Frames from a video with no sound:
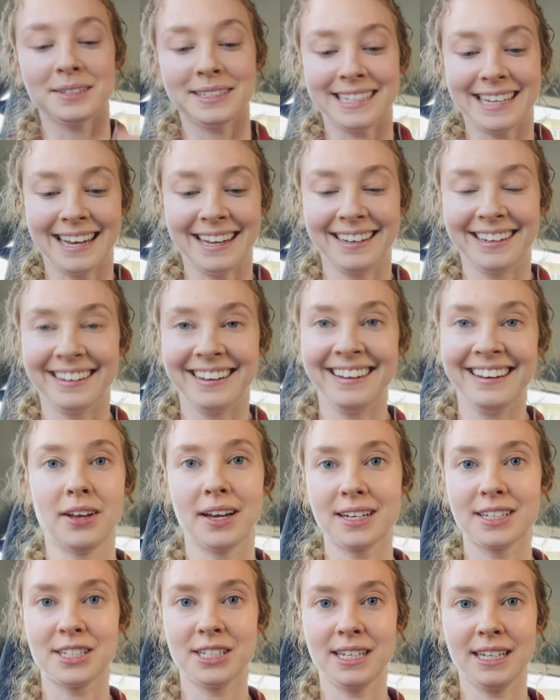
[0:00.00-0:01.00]
done. I'm
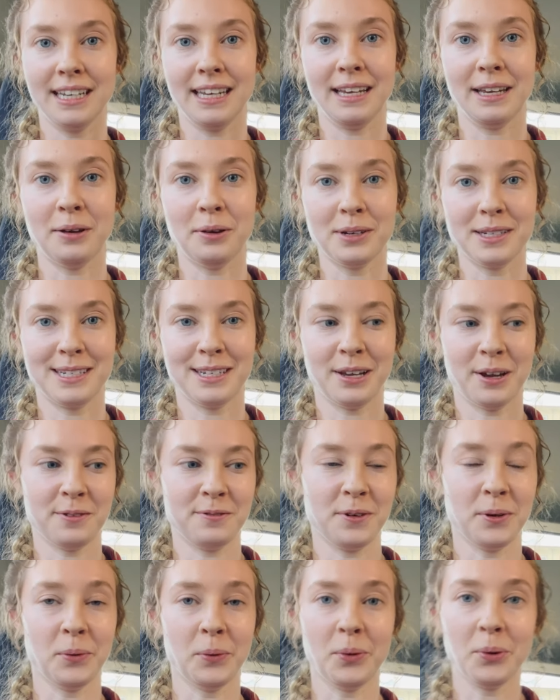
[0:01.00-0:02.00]
actually going to go for a
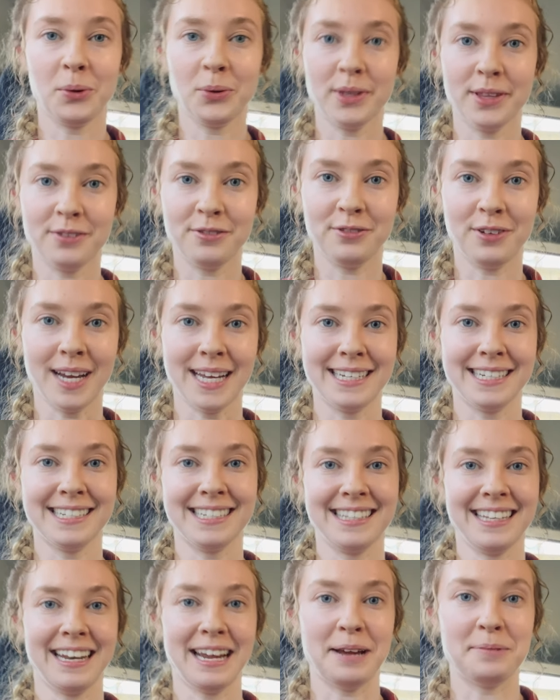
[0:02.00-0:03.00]
walk with a friend
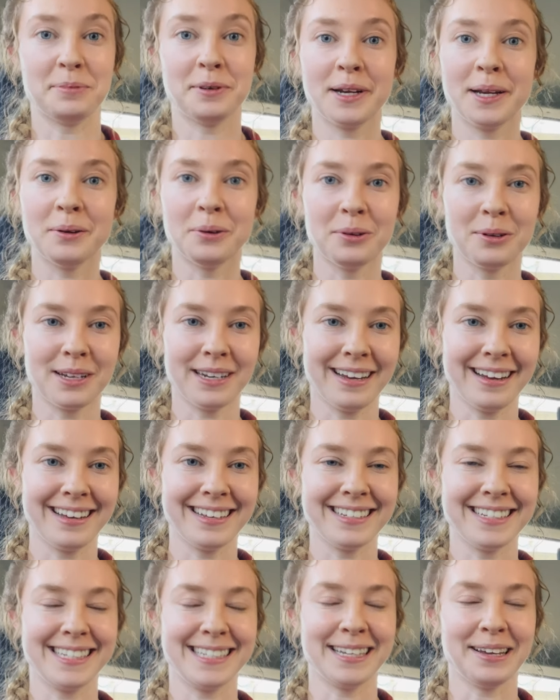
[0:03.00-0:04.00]
that I pre-organized.
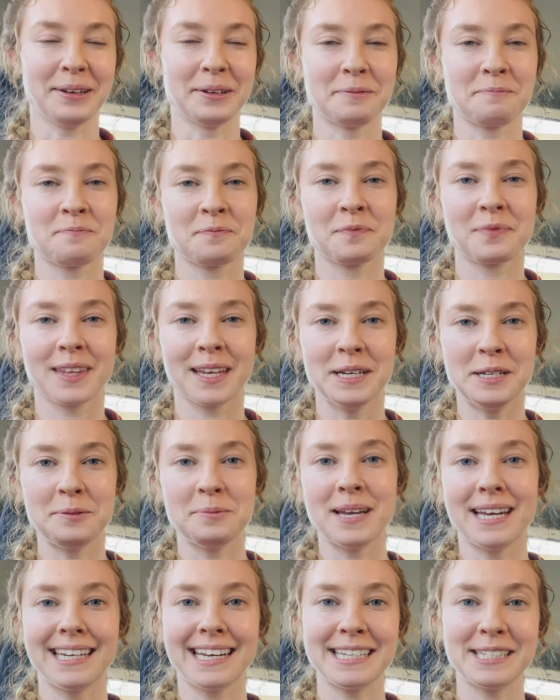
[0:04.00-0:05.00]
So it'll be a
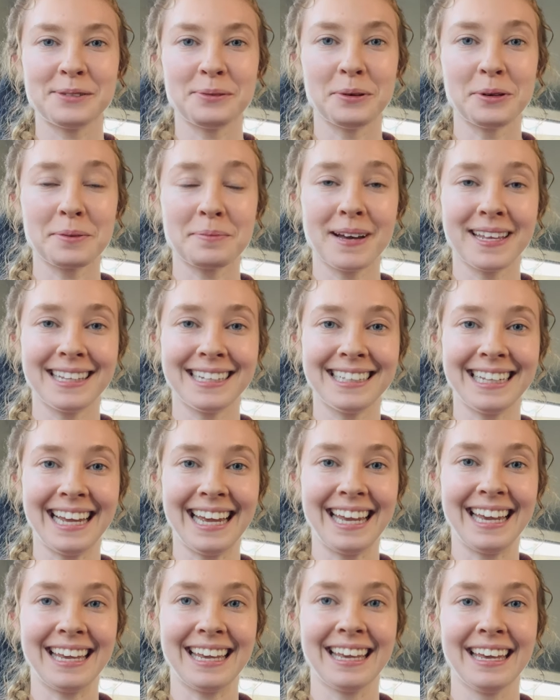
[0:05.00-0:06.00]
nice walk by the
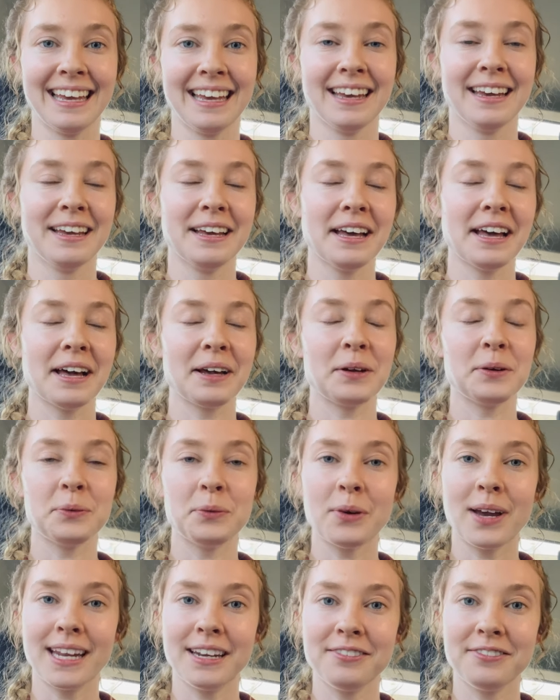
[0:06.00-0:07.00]
lake. A good
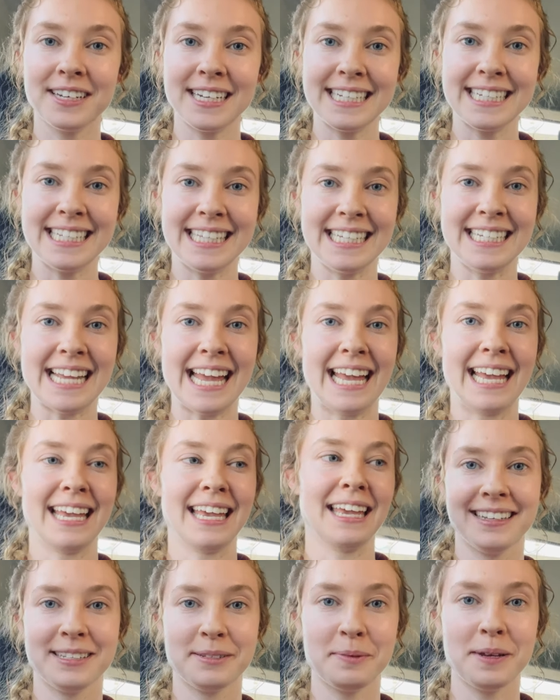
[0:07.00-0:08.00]
way to finish the day.
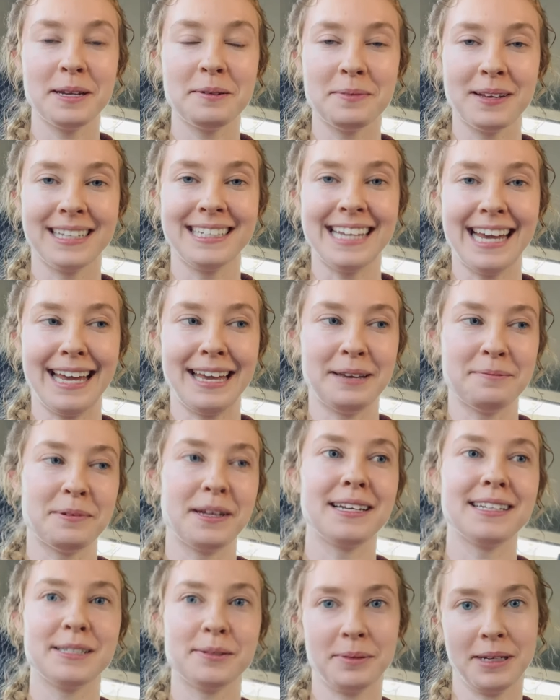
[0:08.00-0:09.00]
It's been a big day, but
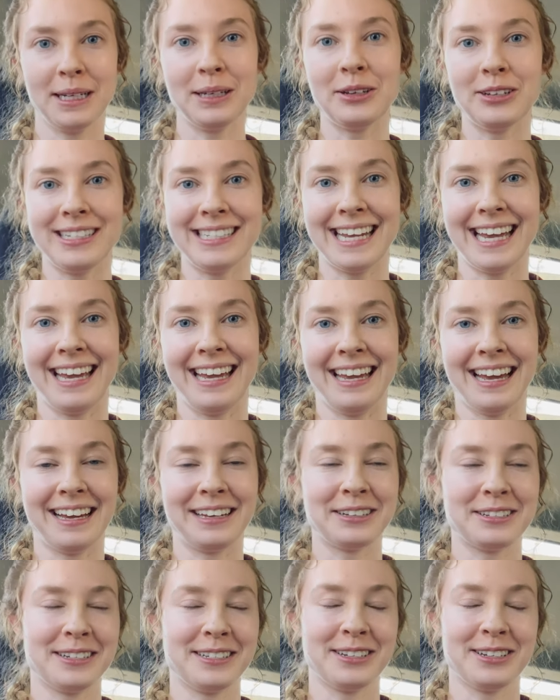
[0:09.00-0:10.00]
it's been a good day. I got
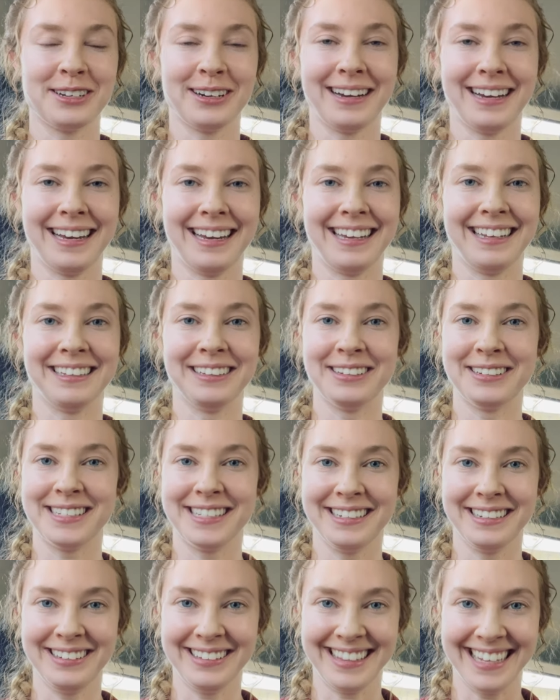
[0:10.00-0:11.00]
to try lots of
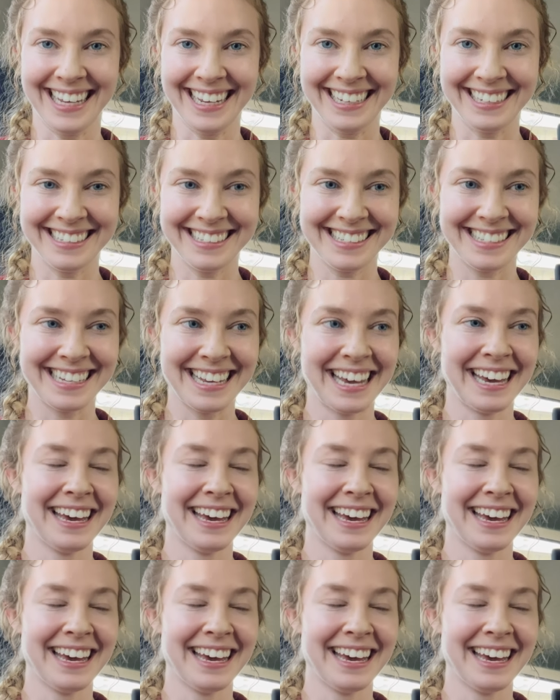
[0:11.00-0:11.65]
new things.